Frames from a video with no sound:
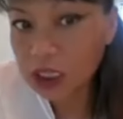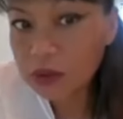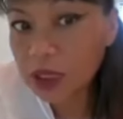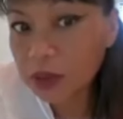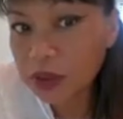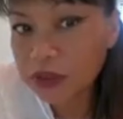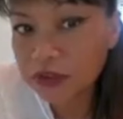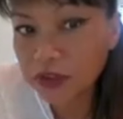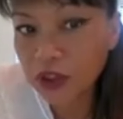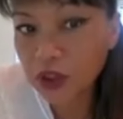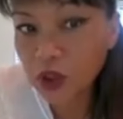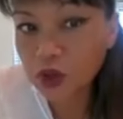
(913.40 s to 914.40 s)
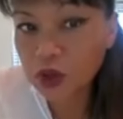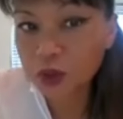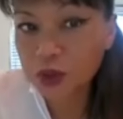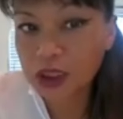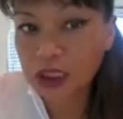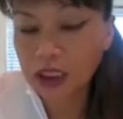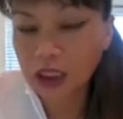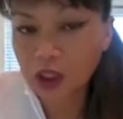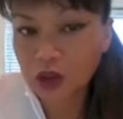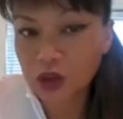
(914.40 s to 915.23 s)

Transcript: he may prefer not to be